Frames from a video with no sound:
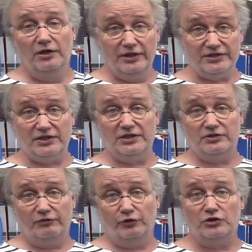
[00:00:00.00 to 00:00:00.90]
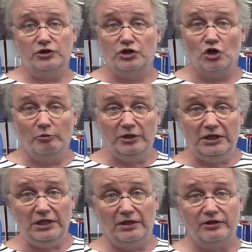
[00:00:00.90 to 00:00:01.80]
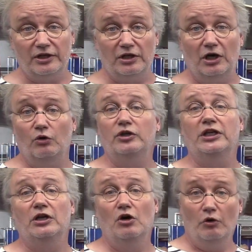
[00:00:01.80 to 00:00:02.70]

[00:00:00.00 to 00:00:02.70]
This is the first in Germany, and there are only